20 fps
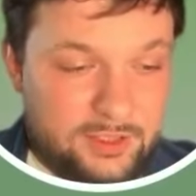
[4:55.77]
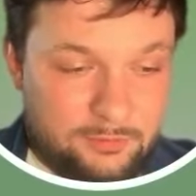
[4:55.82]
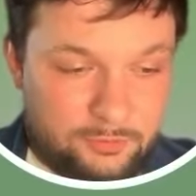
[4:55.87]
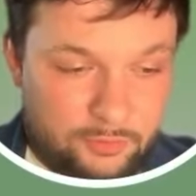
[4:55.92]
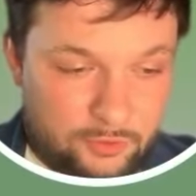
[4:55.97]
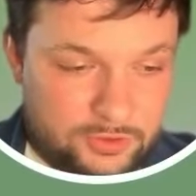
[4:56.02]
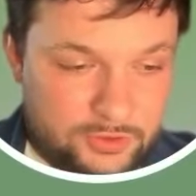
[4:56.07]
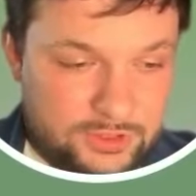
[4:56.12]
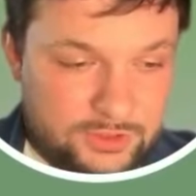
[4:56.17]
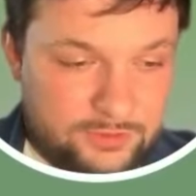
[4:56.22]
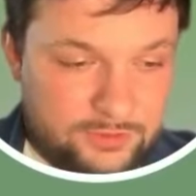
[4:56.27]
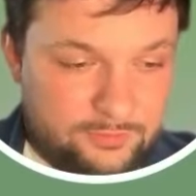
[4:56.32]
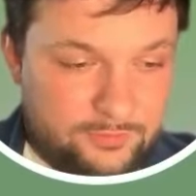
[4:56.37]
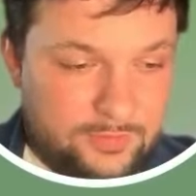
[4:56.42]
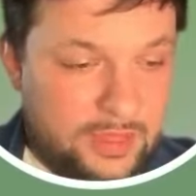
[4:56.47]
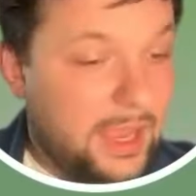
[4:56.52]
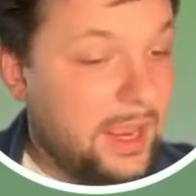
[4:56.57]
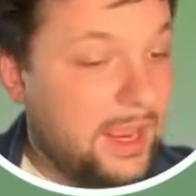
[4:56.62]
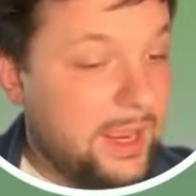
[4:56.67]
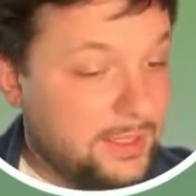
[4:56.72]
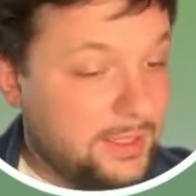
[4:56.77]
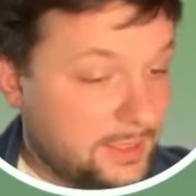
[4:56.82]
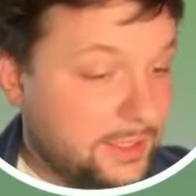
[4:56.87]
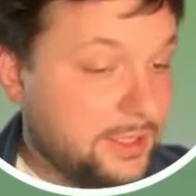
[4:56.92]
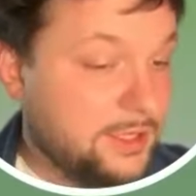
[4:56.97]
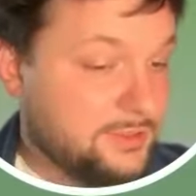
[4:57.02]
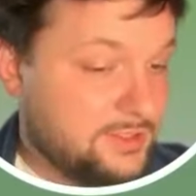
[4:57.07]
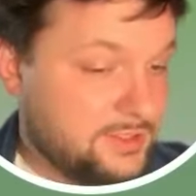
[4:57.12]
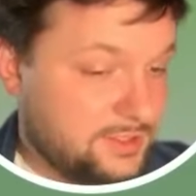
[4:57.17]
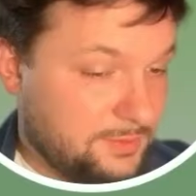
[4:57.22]
project, an
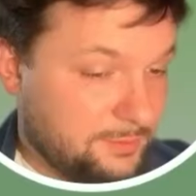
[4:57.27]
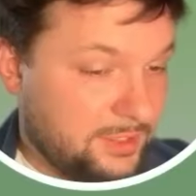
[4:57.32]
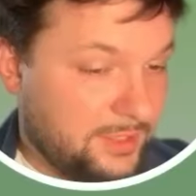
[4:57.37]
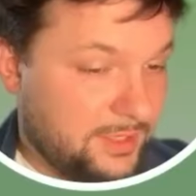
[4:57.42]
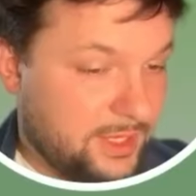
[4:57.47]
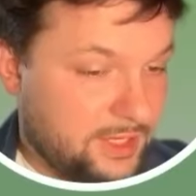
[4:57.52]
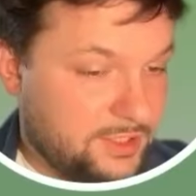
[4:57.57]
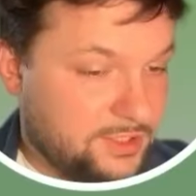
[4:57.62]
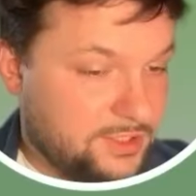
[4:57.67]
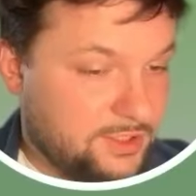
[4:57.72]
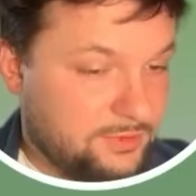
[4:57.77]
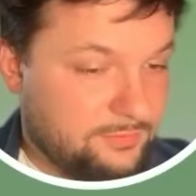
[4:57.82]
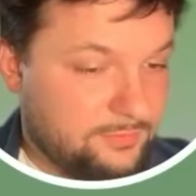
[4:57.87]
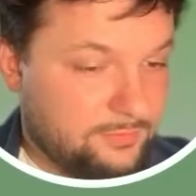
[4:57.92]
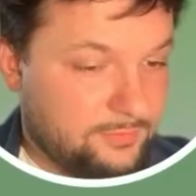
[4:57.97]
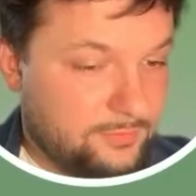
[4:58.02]
iOS application.